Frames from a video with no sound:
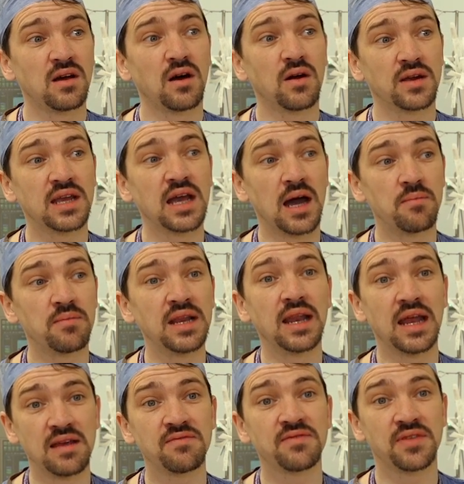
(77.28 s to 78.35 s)
or can be
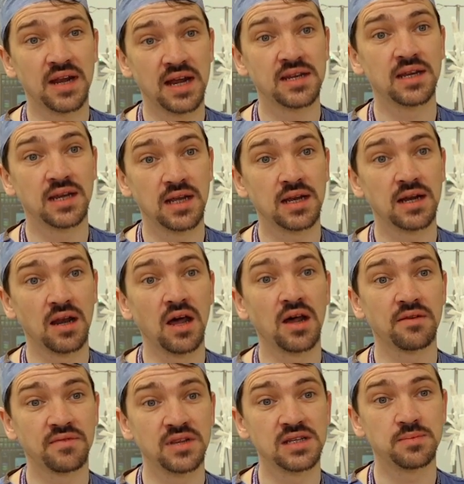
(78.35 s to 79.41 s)
life-threatening in a
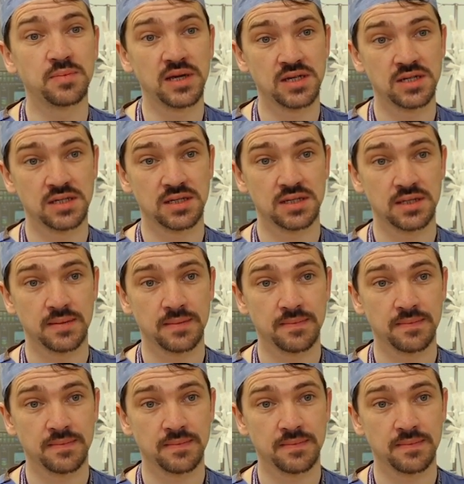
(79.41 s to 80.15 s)
lot of these patients.